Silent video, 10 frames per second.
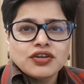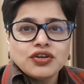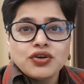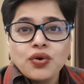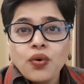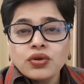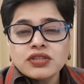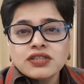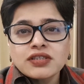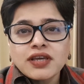
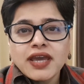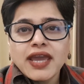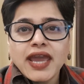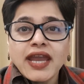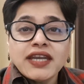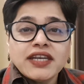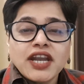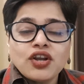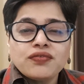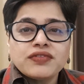drones,
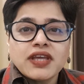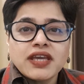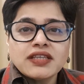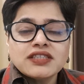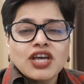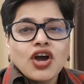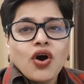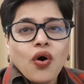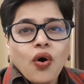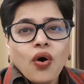Internet of Things,
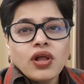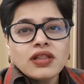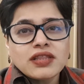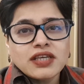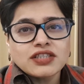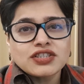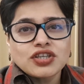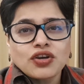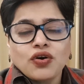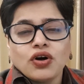all this
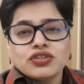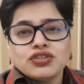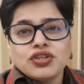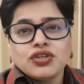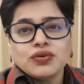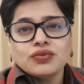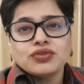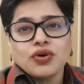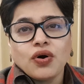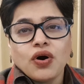
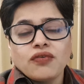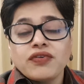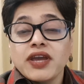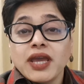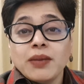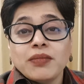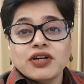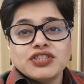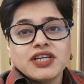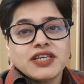constitutes of
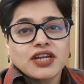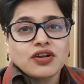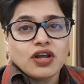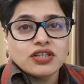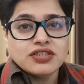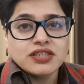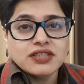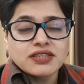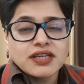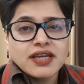emerging
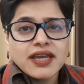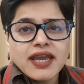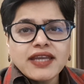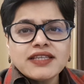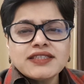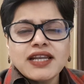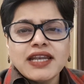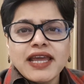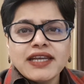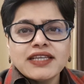technologies. It is the
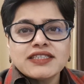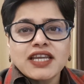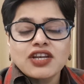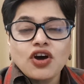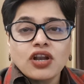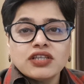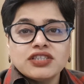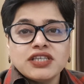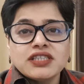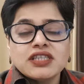latest
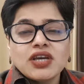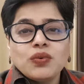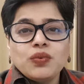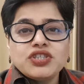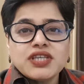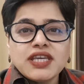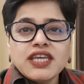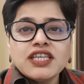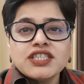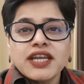technologies which
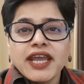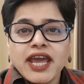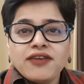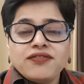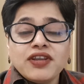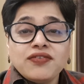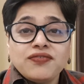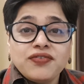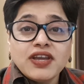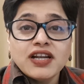each and every
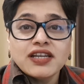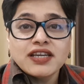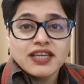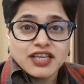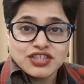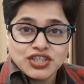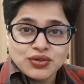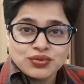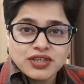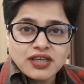field is
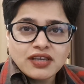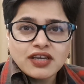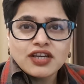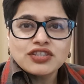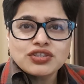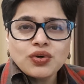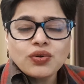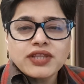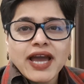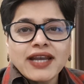using
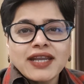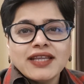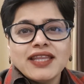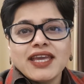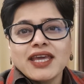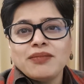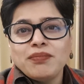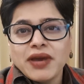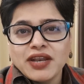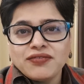so that they can
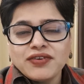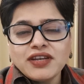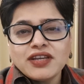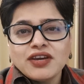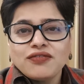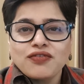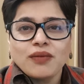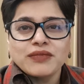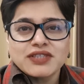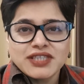benefit
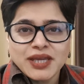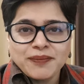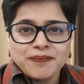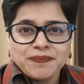from the same.